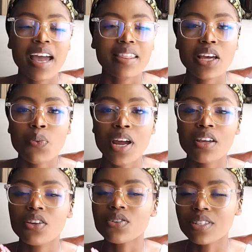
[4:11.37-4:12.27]
That
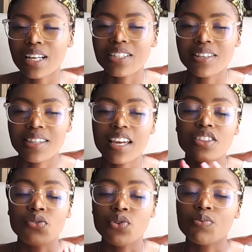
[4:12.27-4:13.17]
way you start to think
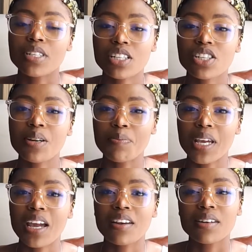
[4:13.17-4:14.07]
the room is actually
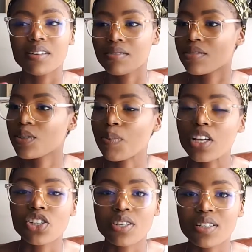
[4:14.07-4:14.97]
bigger and
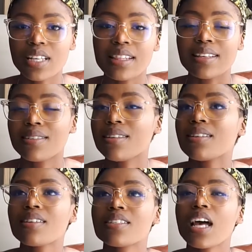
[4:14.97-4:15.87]
spacious and the
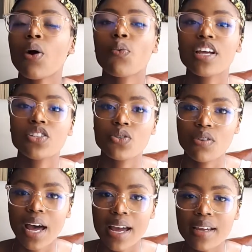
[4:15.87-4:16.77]
ceilings are way too
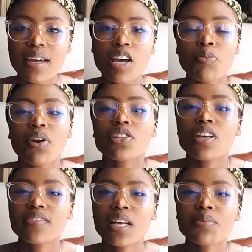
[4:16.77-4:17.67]
high, because you
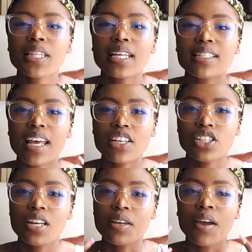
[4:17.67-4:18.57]
have something that's
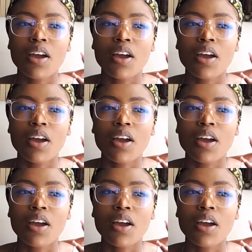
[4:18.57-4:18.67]
actually